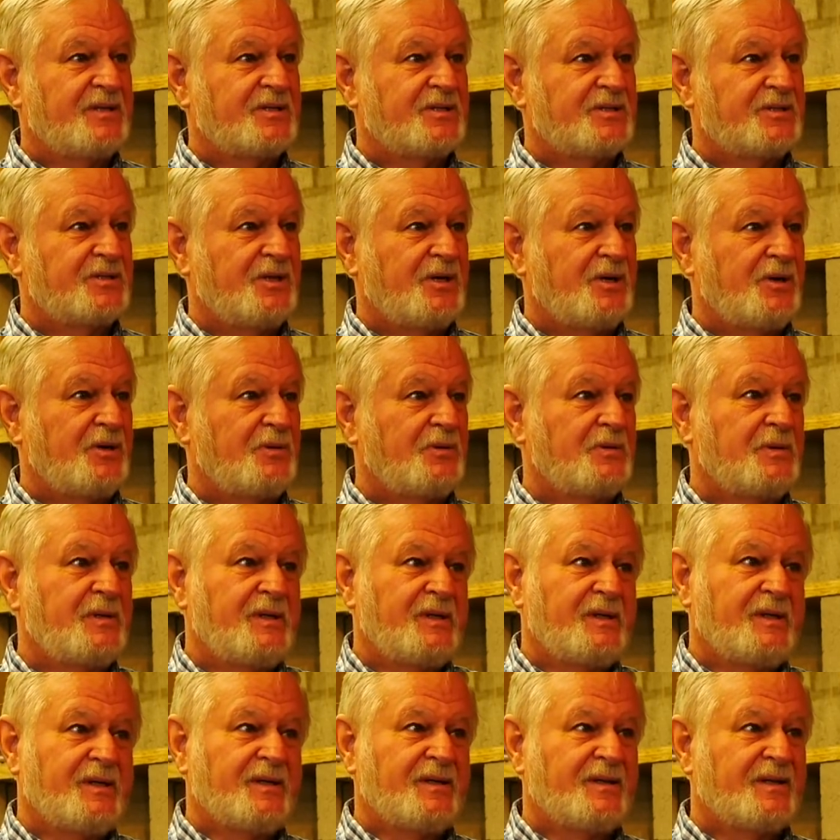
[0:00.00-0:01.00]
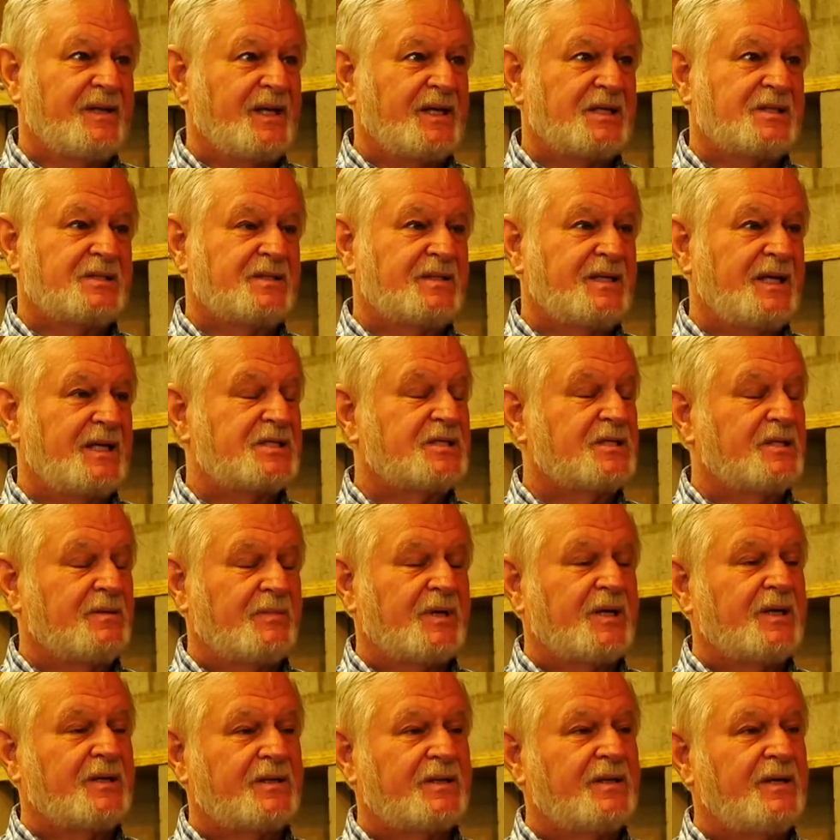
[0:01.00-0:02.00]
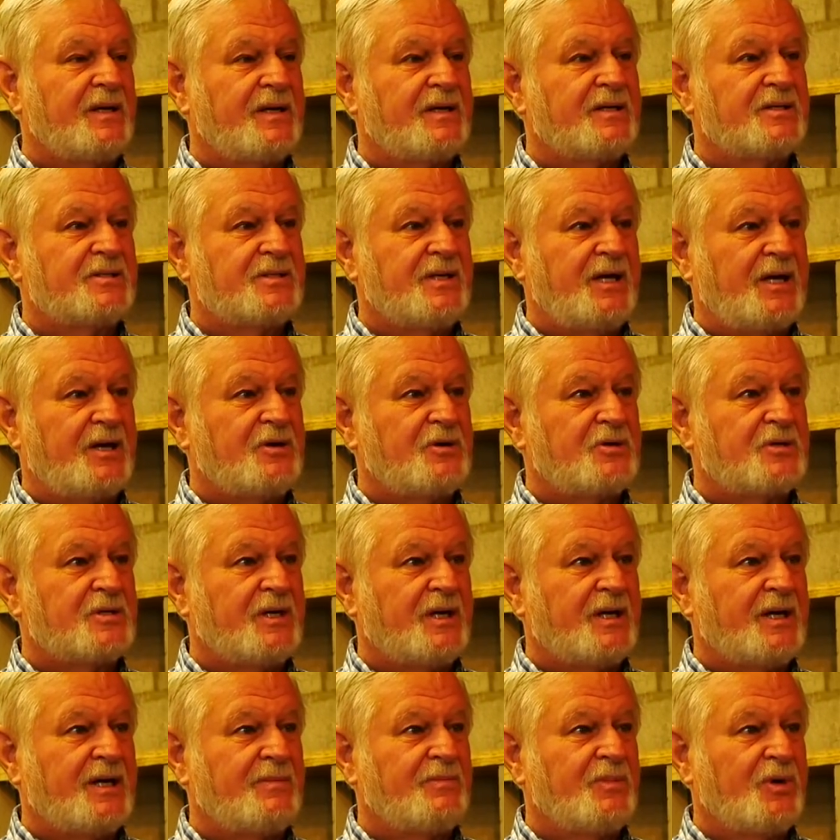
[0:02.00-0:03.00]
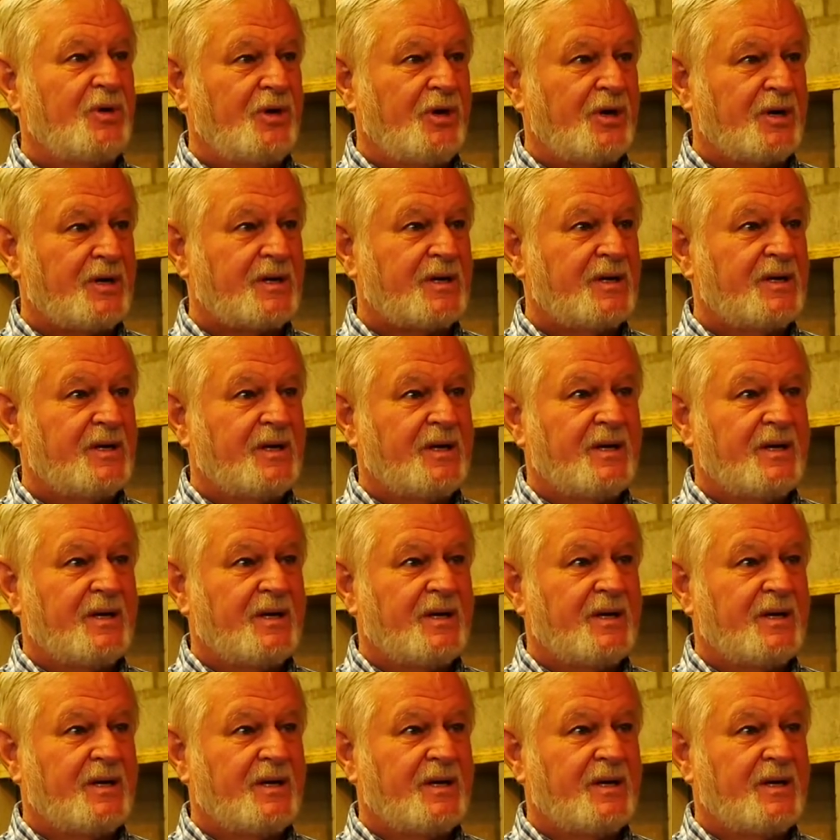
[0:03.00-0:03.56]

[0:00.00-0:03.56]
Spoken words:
So that's the main thing, is take your time, look,